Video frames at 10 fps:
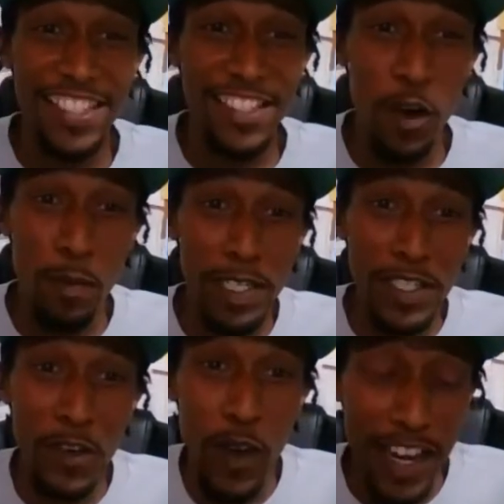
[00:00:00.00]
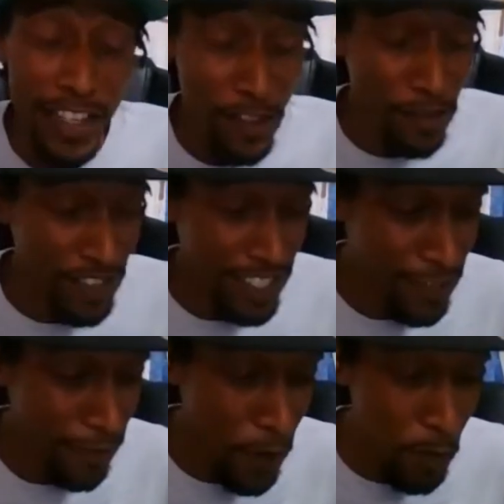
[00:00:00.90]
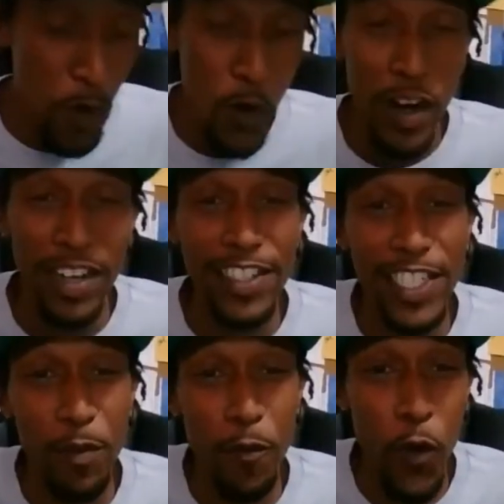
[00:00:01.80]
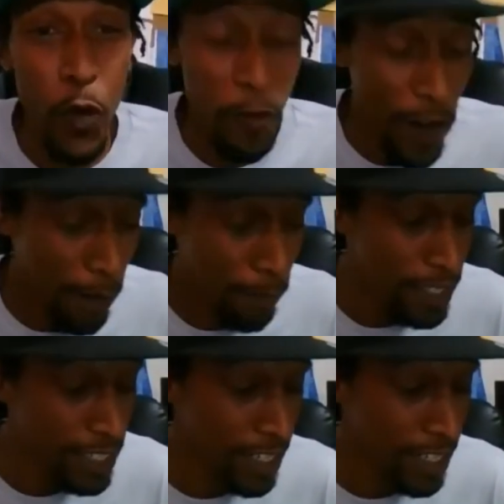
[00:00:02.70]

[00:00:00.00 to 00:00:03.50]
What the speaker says: so I'm just gonna ask you just a few more questions before we wrap this